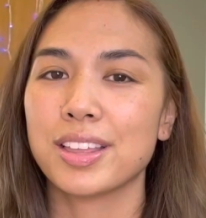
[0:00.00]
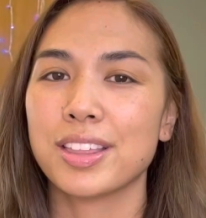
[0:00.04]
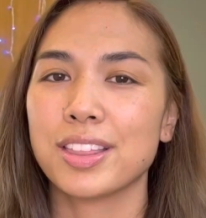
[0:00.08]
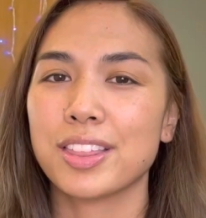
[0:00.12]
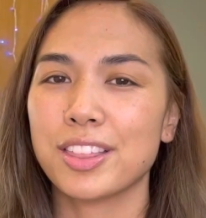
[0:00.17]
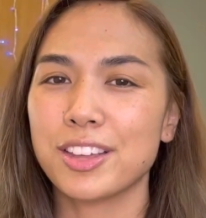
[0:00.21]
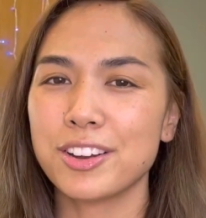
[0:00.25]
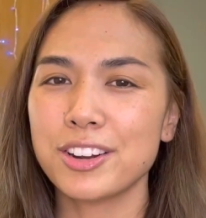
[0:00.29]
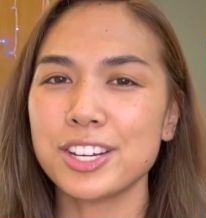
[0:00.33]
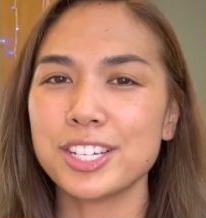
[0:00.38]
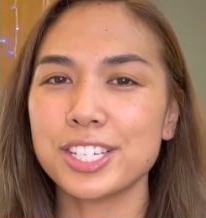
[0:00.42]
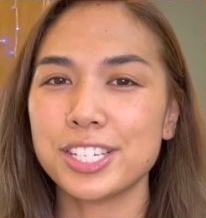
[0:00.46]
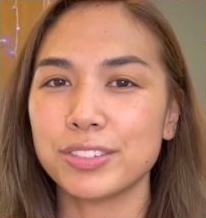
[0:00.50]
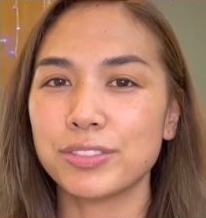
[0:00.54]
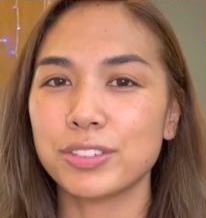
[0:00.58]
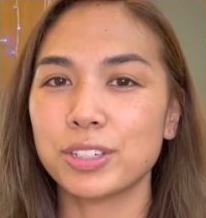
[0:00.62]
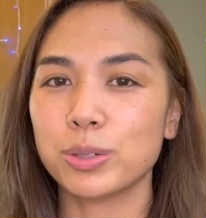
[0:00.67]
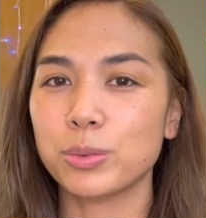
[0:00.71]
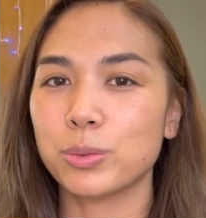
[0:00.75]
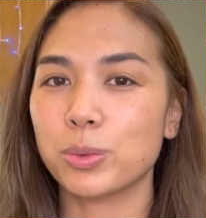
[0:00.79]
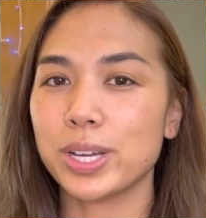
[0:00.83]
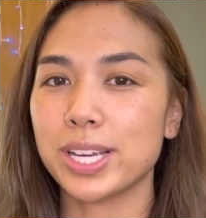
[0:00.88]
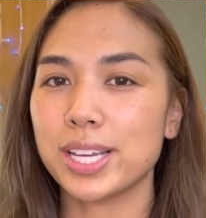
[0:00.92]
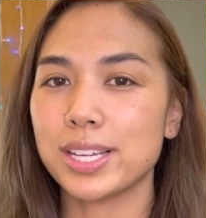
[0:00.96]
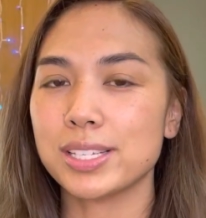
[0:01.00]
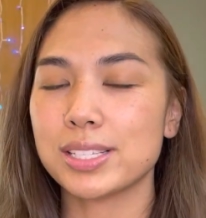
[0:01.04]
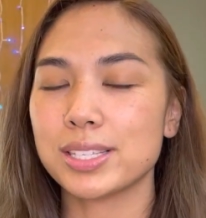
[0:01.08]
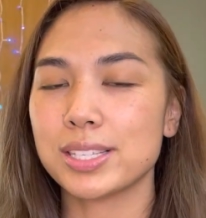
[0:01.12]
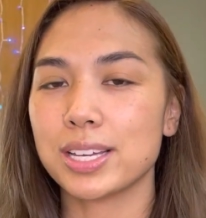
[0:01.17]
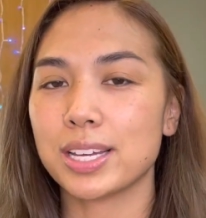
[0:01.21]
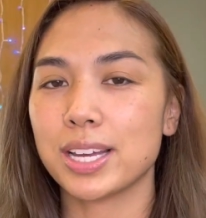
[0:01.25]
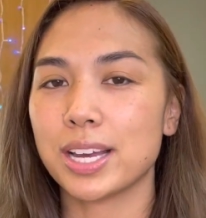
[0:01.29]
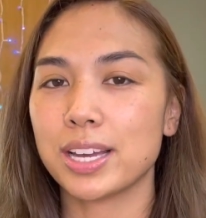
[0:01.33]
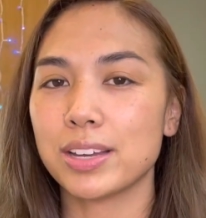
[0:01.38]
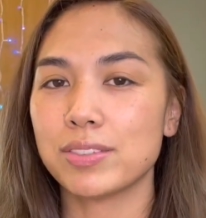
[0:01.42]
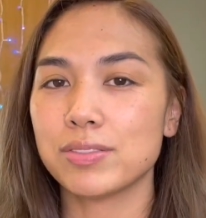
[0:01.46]
There are different ways
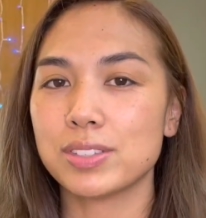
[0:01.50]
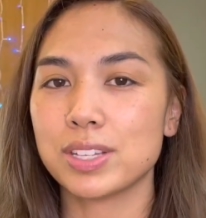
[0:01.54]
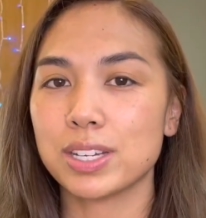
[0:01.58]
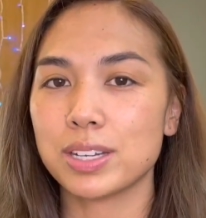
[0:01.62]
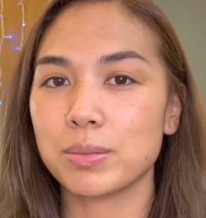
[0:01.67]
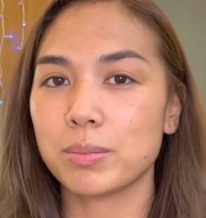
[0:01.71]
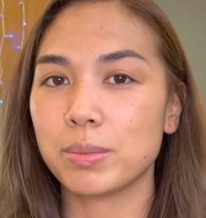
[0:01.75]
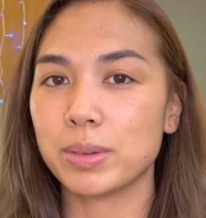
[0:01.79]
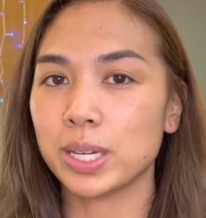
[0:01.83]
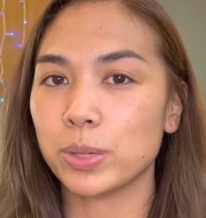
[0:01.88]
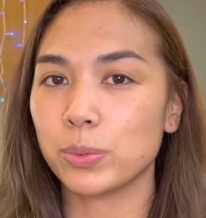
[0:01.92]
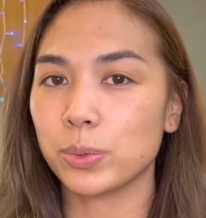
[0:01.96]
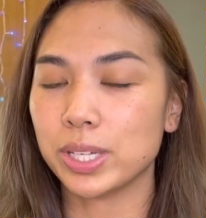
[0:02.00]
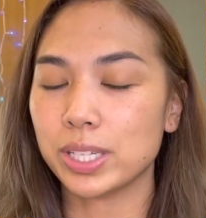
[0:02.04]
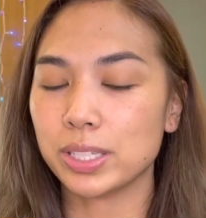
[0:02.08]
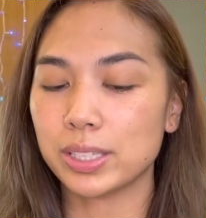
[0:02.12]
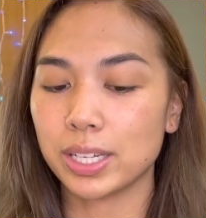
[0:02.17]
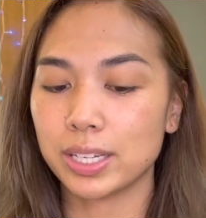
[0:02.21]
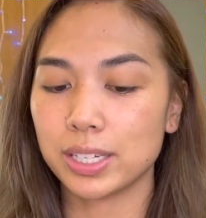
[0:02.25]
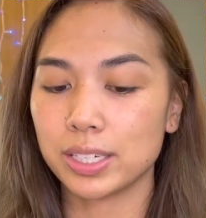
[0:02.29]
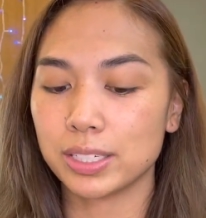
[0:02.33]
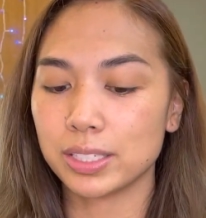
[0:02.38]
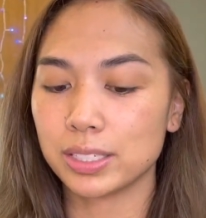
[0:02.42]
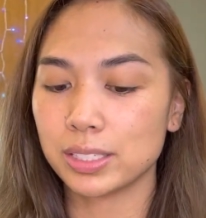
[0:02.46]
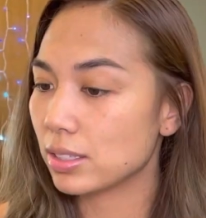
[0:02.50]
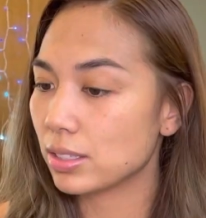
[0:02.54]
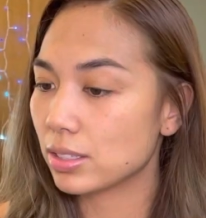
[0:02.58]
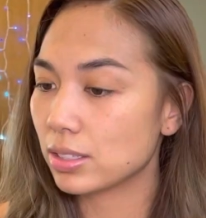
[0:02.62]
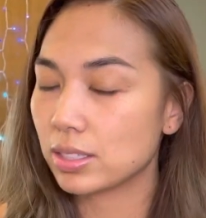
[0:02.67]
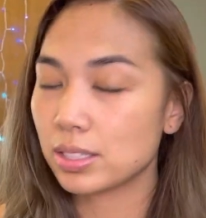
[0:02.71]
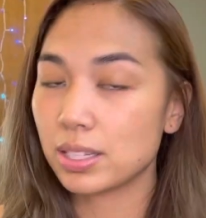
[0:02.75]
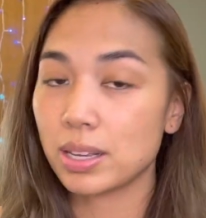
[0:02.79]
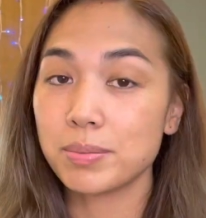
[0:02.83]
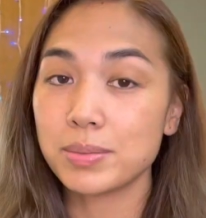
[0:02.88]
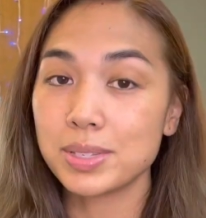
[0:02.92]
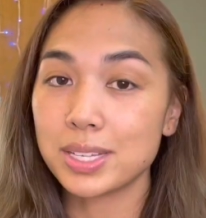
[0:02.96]
that I've done my wing liner.
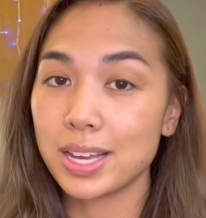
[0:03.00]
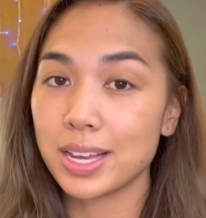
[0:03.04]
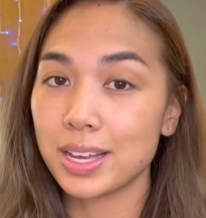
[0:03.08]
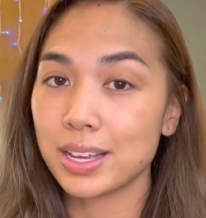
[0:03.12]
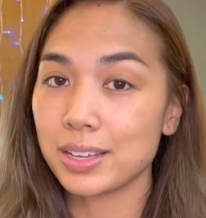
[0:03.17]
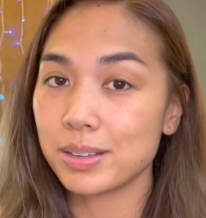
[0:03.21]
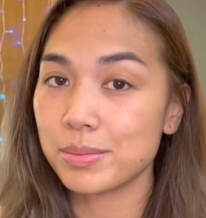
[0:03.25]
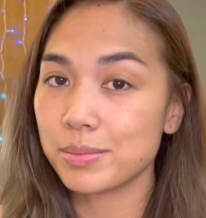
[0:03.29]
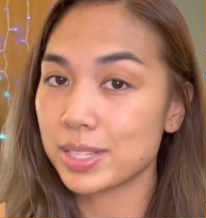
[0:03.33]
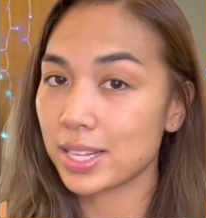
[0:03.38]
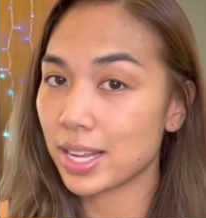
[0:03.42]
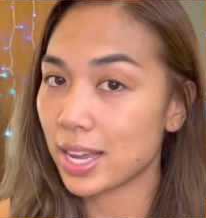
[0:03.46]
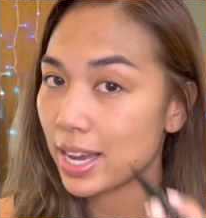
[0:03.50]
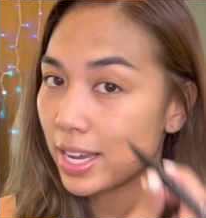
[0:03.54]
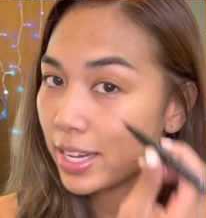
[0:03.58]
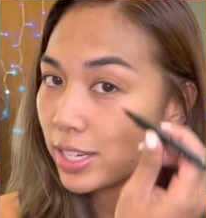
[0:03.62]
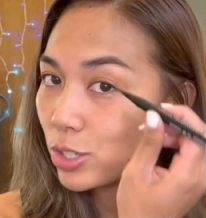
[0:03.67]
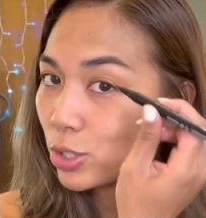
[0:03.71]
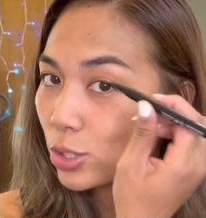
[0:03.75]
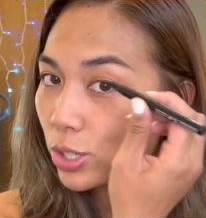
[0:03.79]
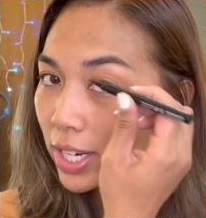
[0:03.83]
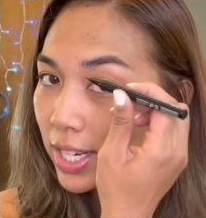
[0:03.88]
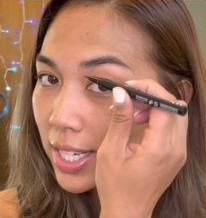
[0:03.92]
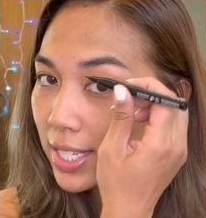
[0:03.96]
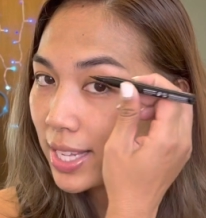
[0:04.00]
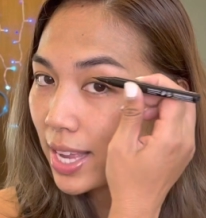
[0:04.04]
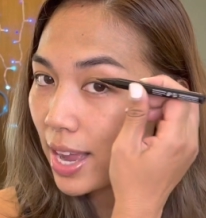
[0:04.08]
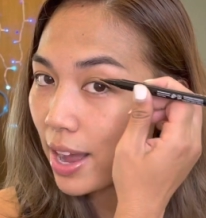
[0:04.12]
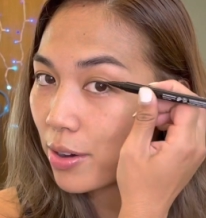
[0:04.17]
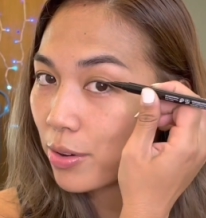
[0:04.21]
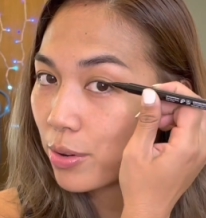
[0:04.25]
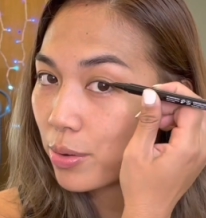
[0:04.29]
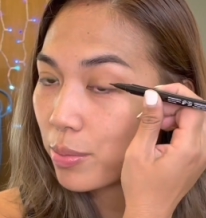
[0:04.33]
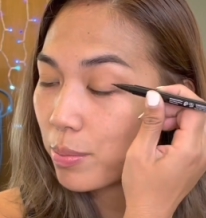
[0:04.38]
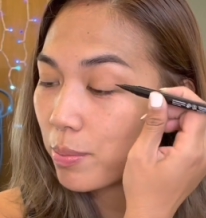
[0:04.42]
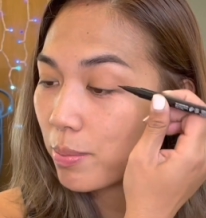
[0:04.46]
Sometimes I trace
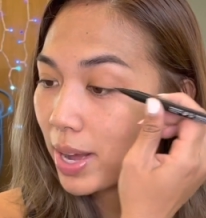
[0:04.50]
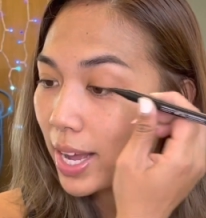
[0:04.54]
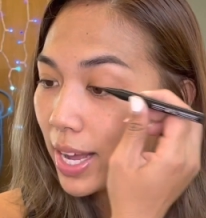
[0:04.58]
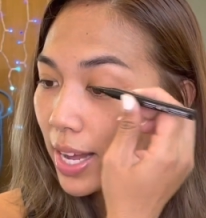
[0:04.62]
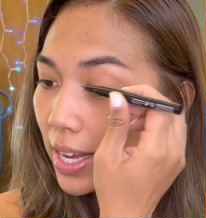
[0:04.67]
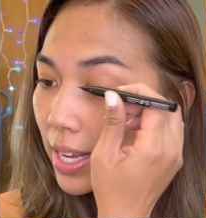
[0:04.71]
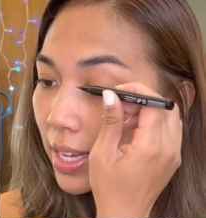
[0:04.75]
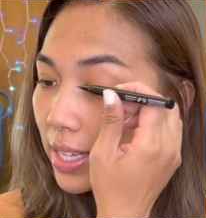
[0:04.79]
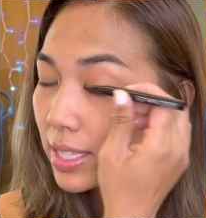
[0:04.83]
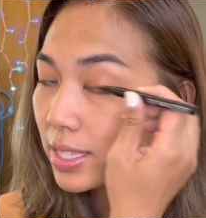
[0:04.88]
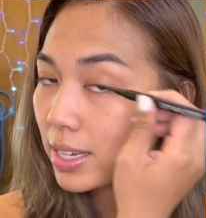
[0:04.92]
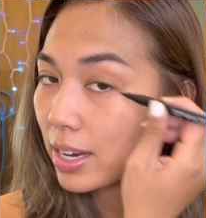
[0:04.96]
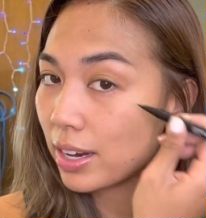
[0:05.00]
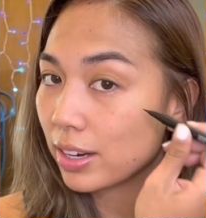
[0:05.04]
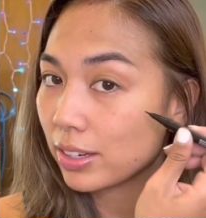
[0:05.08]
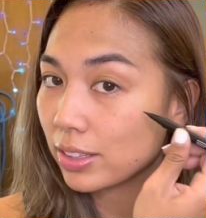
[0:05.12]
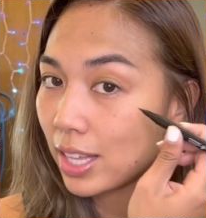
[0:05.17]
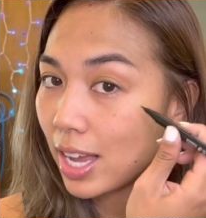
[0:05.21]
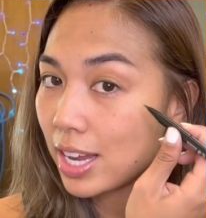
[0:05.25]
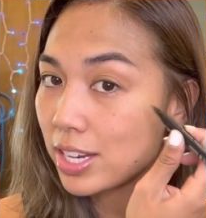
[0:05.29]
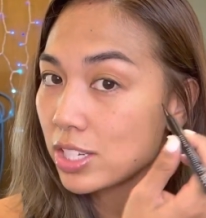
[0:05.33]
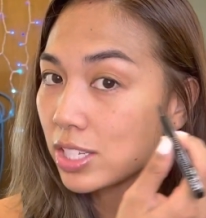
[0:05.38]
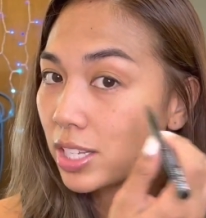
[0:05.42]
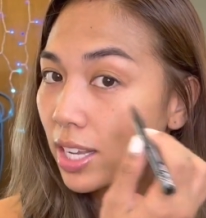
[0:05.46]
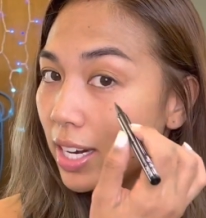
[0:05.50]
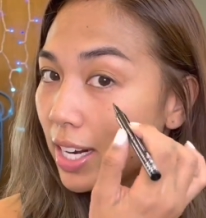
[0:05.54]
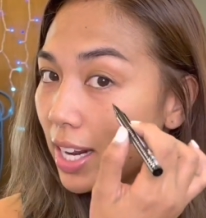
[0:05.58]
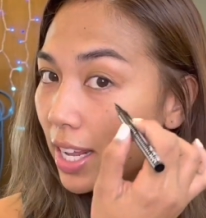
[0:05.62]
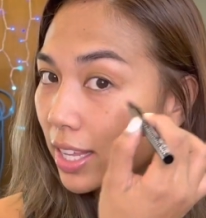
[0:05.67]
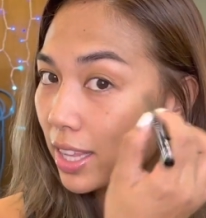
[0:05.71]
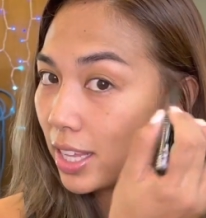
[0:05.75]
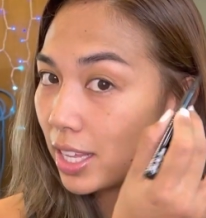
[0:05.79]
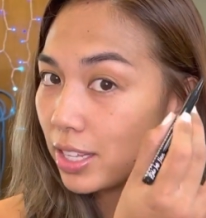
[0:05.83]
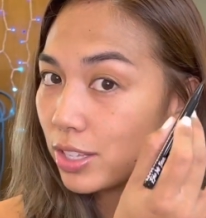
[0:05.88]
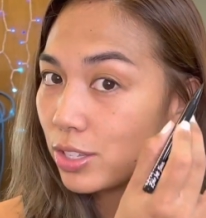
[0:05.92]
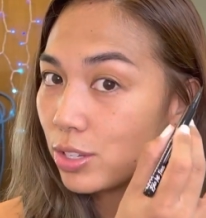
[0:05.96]
out my entire lash line
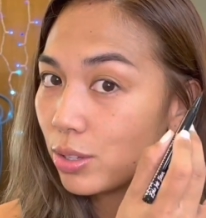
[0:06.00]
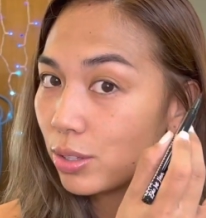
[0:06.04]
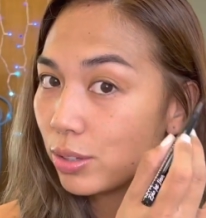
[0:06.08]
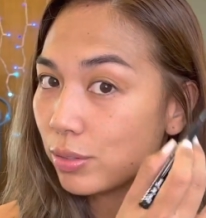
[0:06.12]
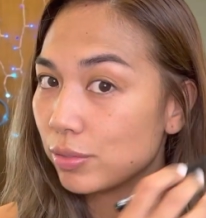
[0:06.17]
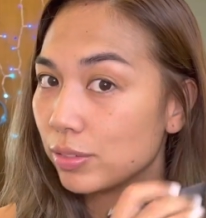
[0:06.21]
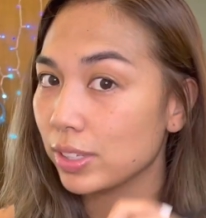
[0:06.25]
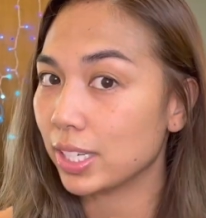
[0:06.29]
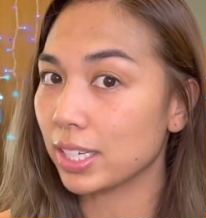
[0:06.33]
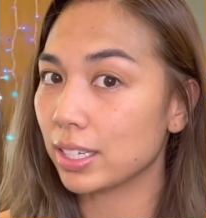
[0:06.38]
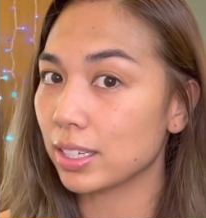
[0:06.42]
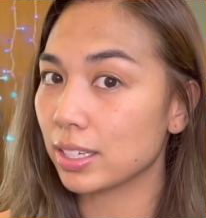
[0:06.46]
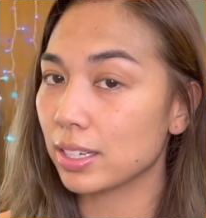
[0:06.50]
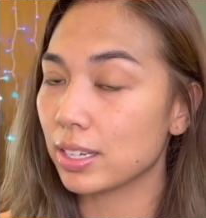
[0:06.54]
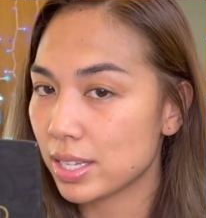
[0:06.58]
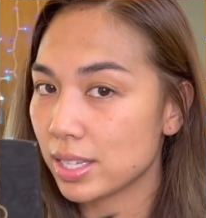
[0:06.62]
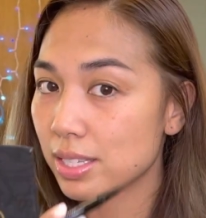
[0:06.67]
and then do the flick.